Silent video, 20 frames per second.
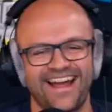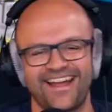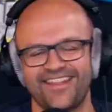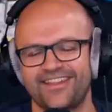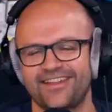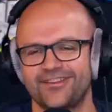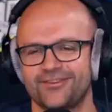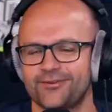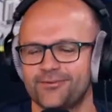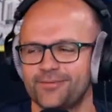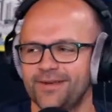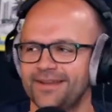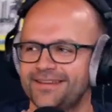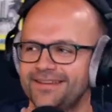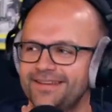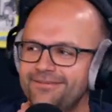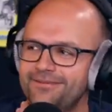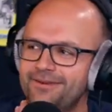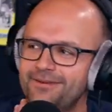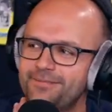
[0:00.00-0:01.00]
think I just read.
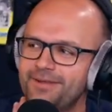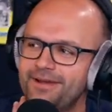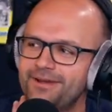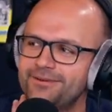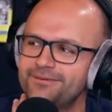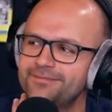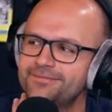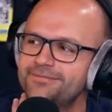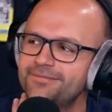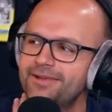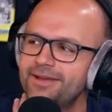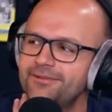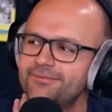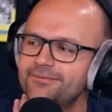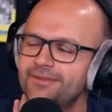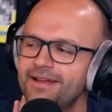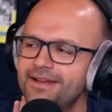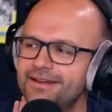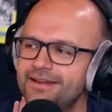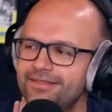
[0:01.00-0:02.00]
I read my own
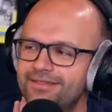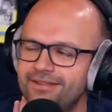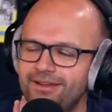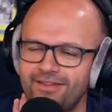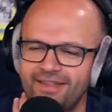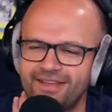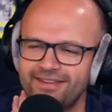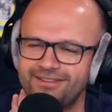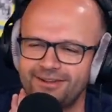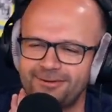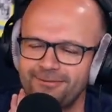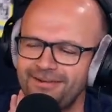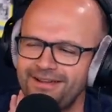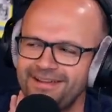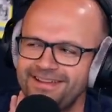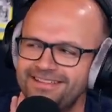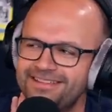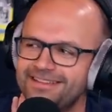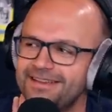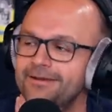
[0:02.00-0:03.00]
writing and thought that's not
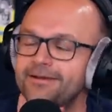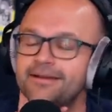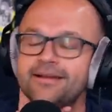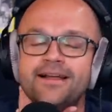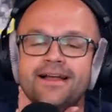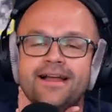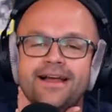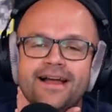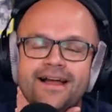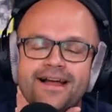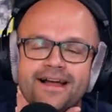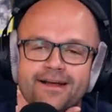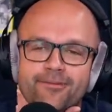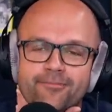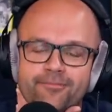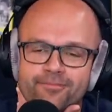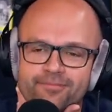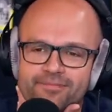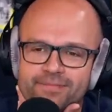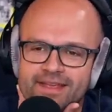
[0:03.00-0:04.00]
right, is it? It
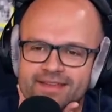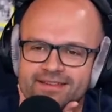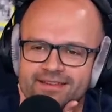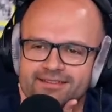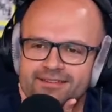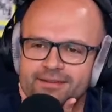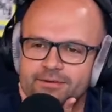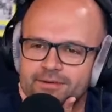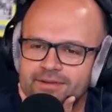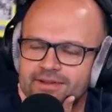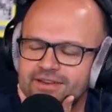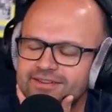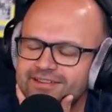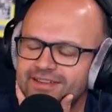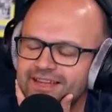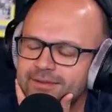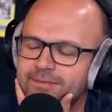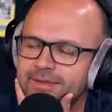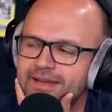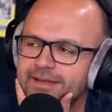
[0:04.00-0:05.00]
sounds like we were going to
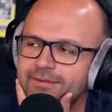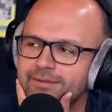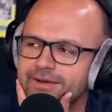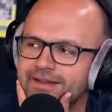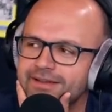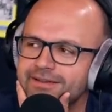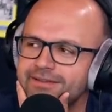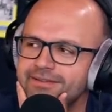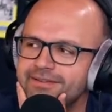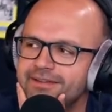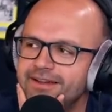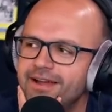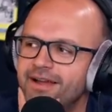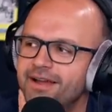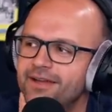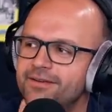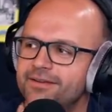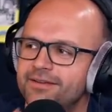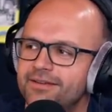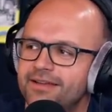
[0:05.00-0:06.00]
sign him anyway,
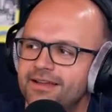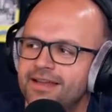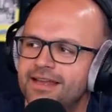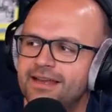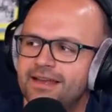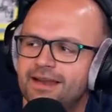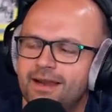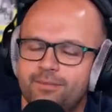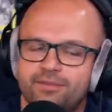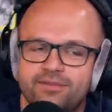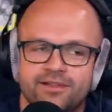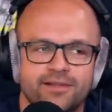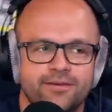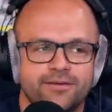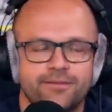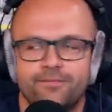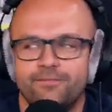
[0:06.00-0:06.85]
and in an absolute.